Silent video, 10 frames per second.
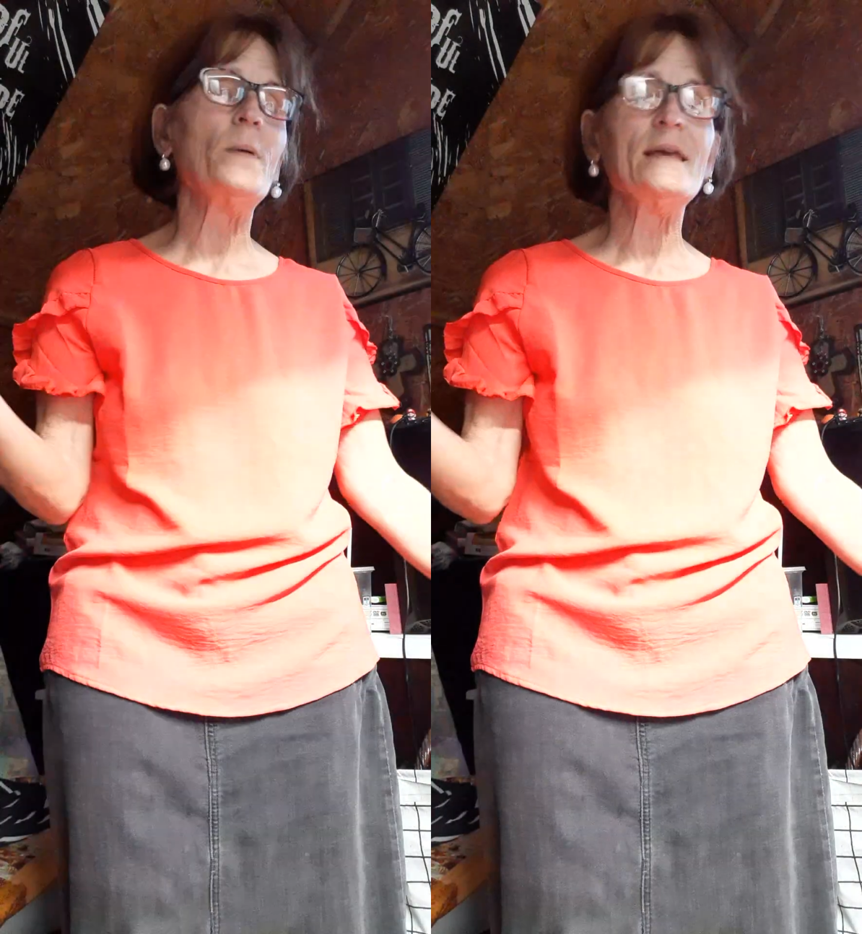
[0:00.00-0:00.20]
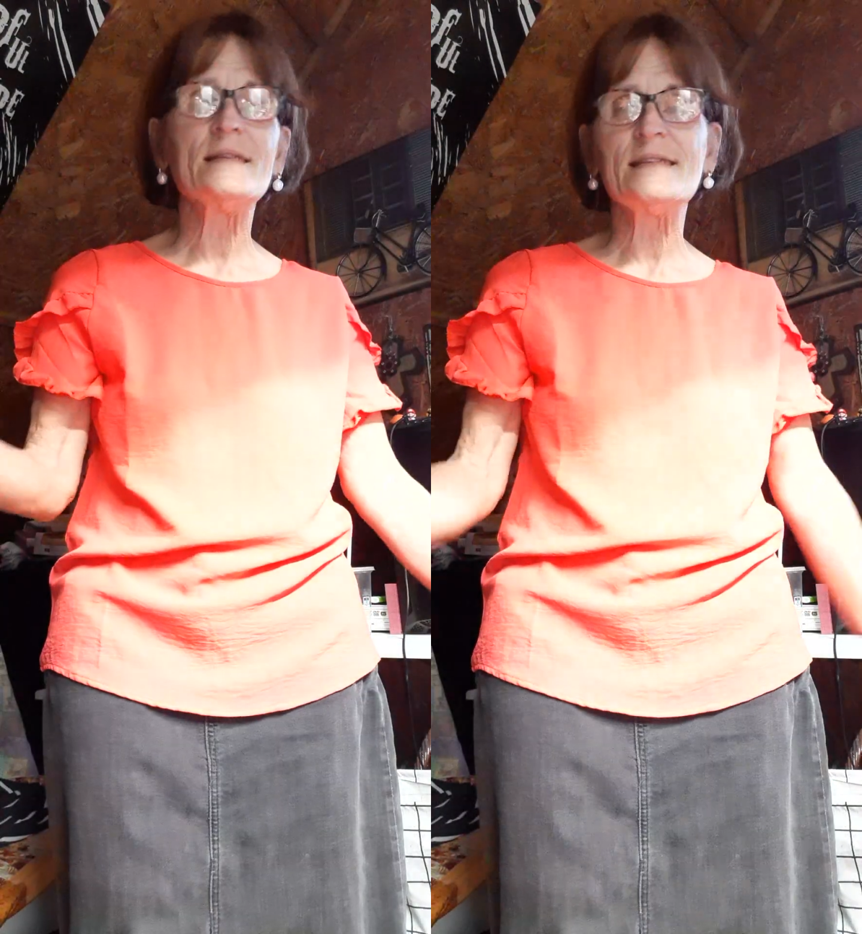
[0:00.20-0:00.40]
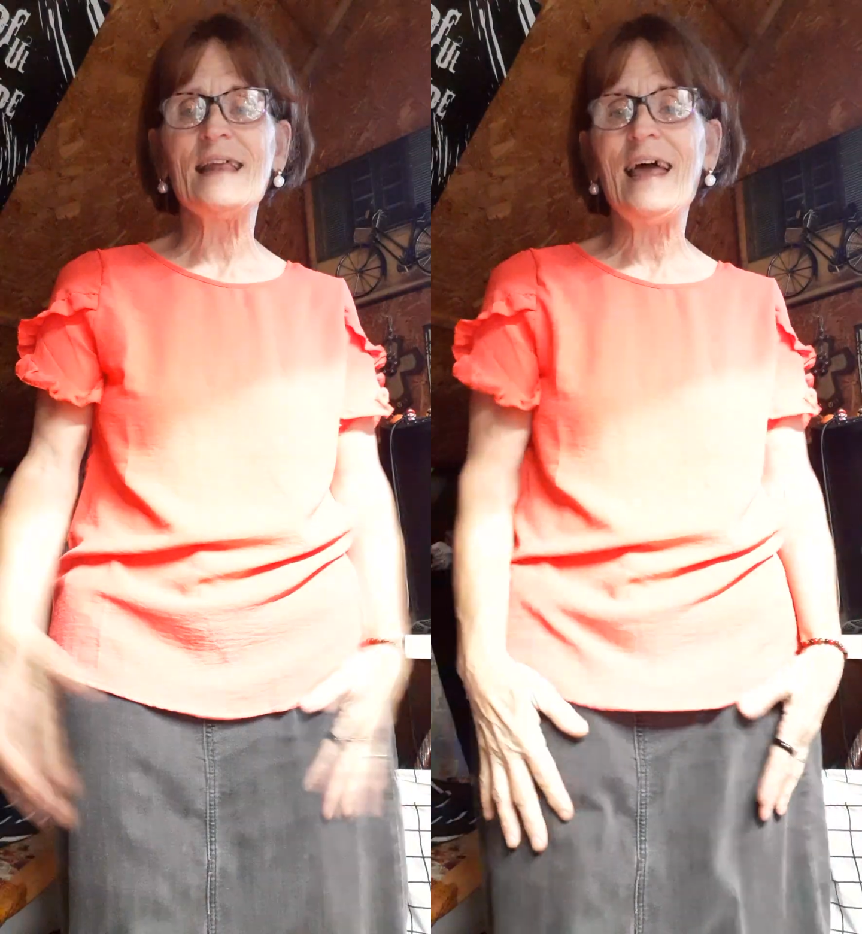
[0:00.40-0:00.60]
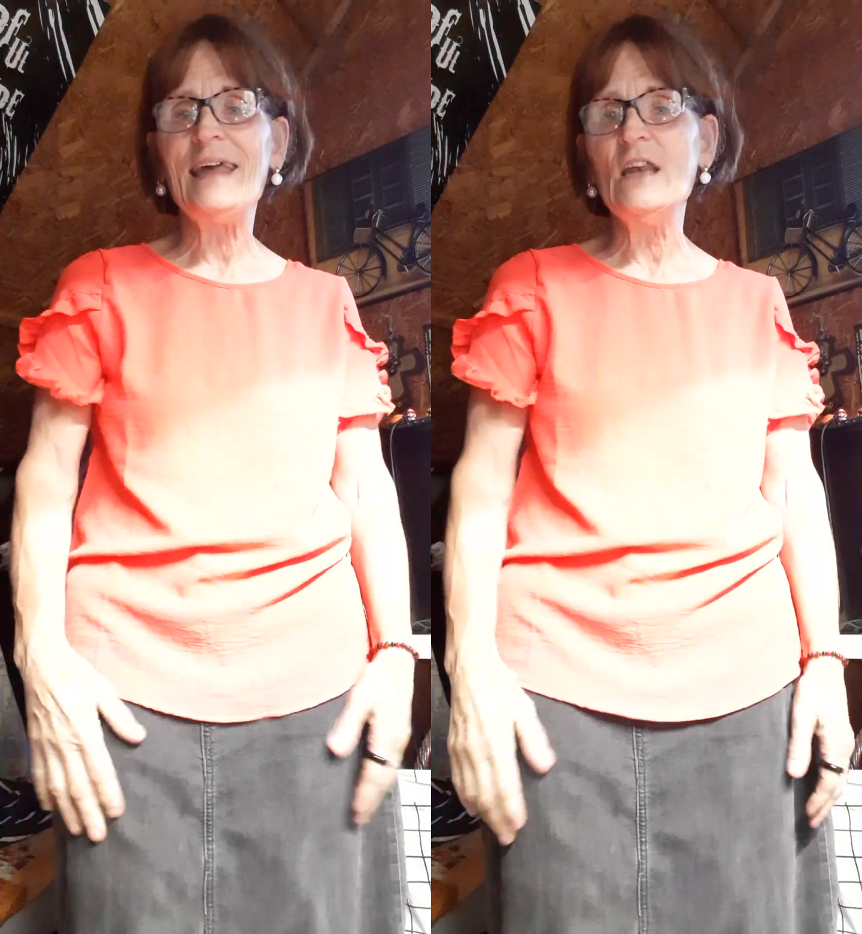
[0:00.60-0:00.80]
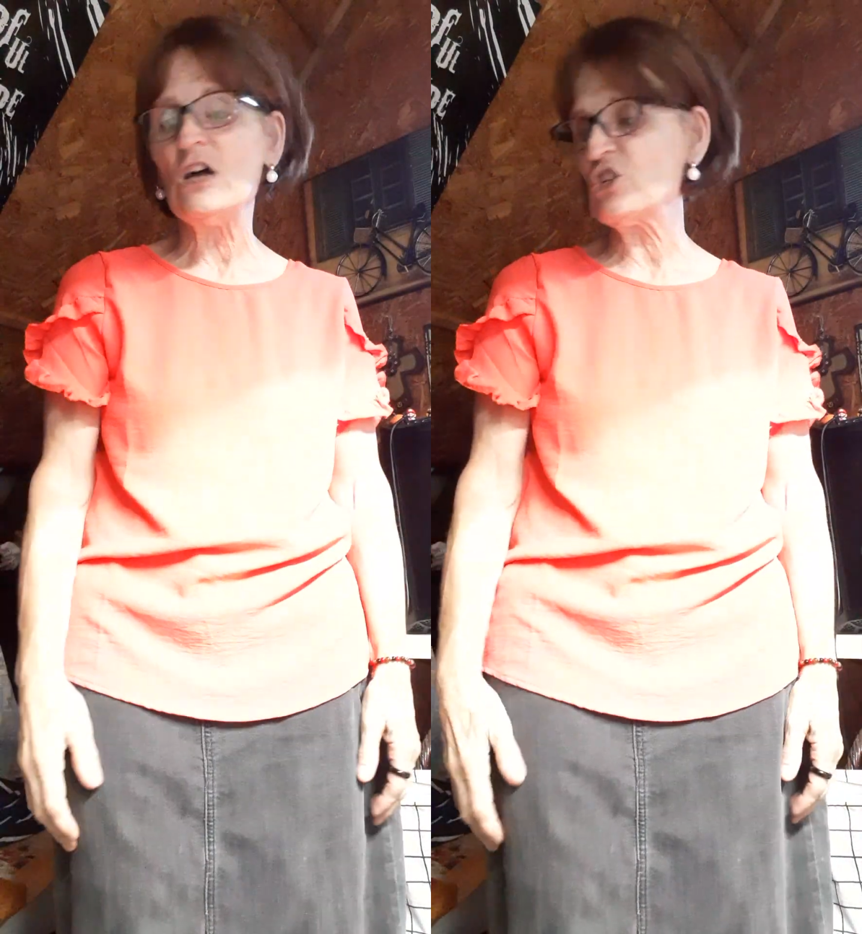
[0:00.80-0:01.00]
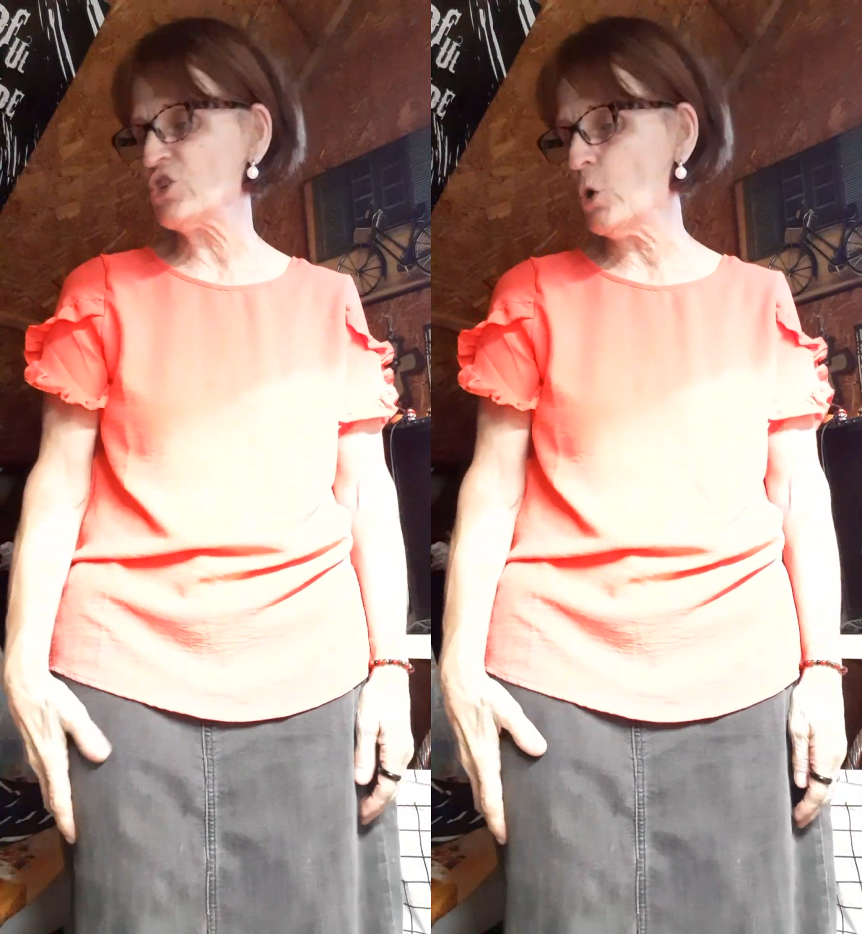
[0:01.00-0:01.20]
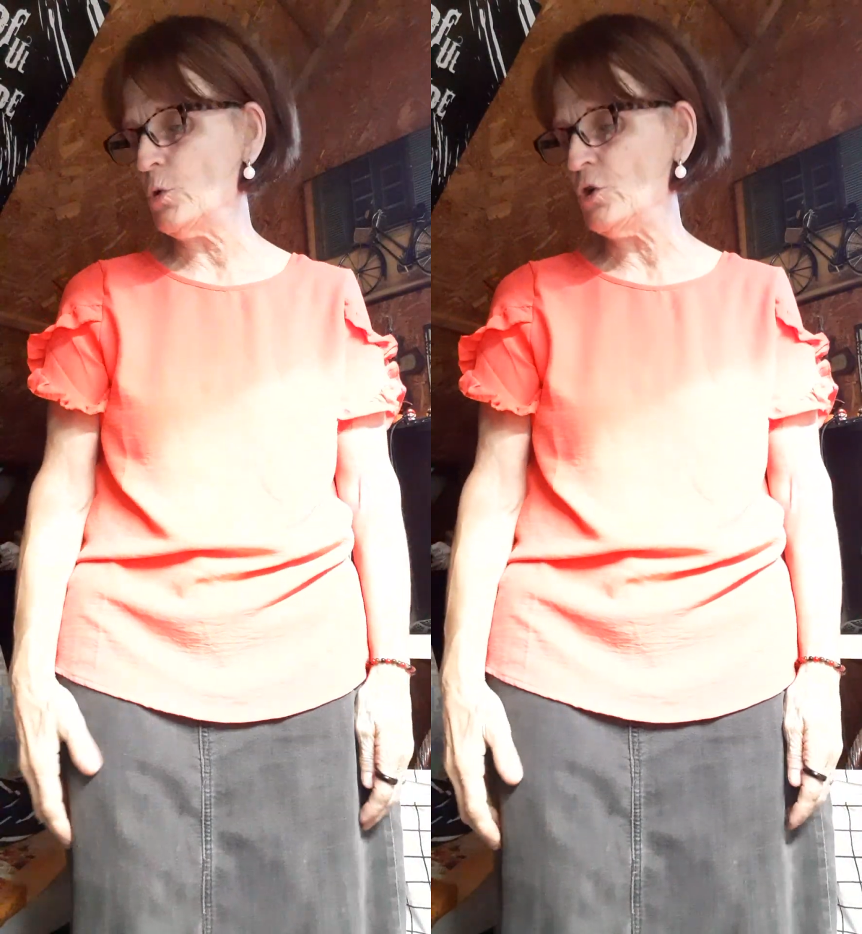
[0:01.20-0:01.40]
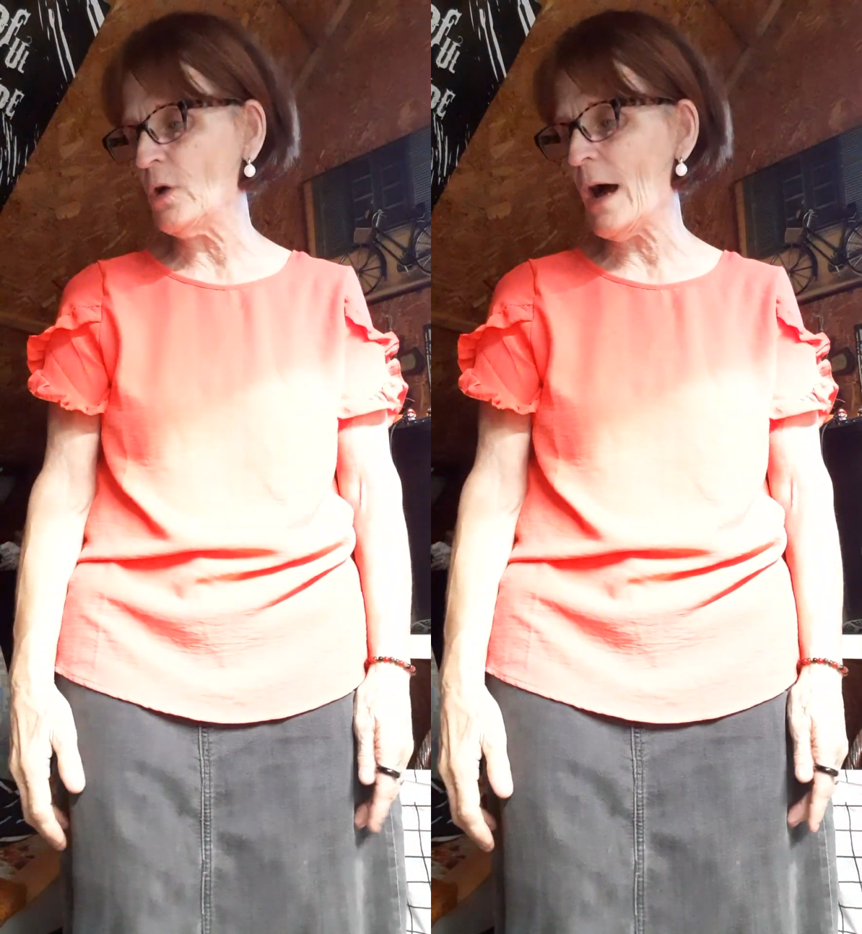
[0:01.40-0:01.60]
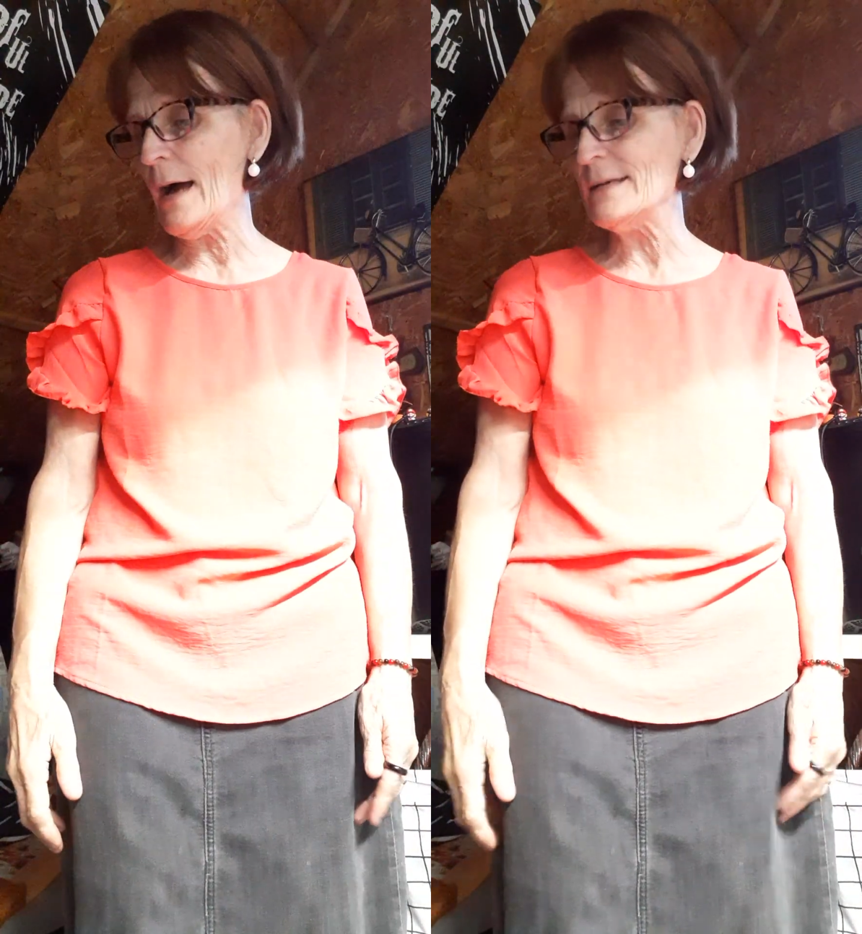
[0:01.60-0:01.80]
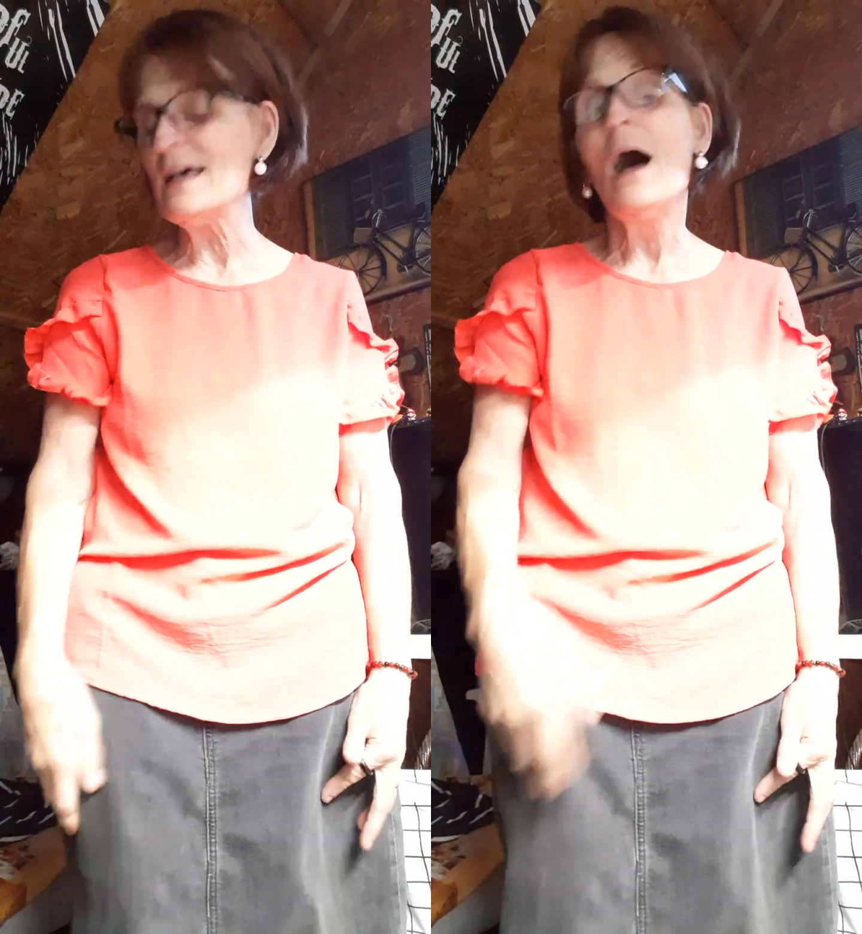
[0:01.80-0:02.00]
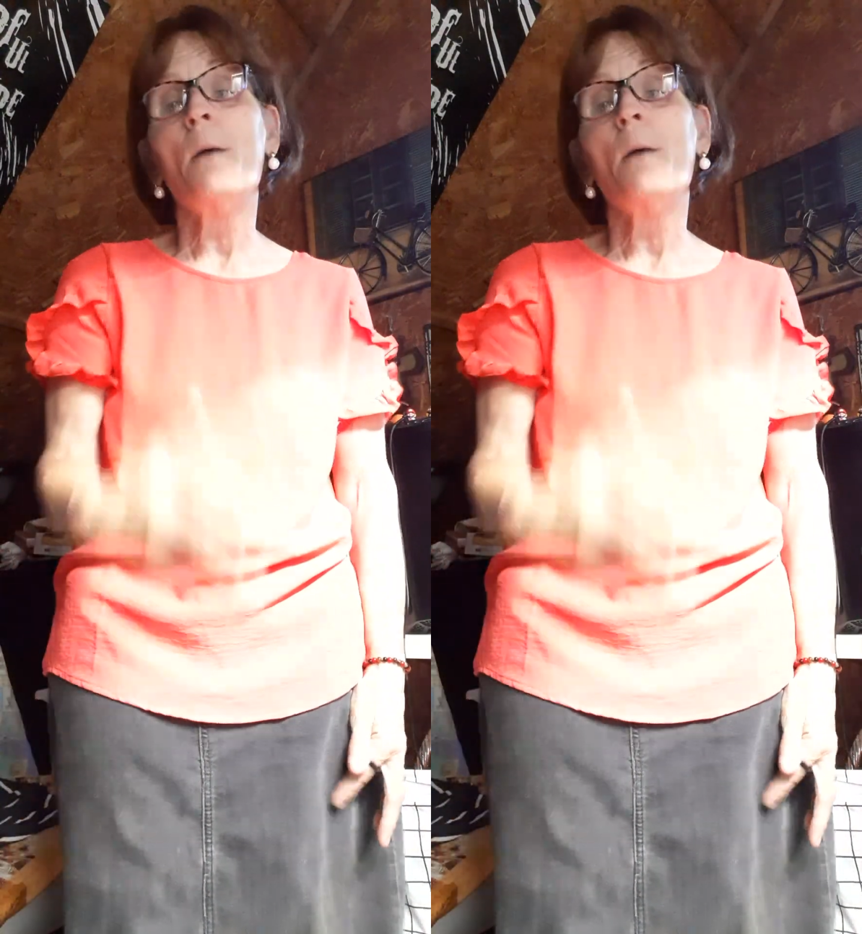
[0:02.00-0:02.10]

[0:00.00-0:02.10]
pieces that I had not shown you guys.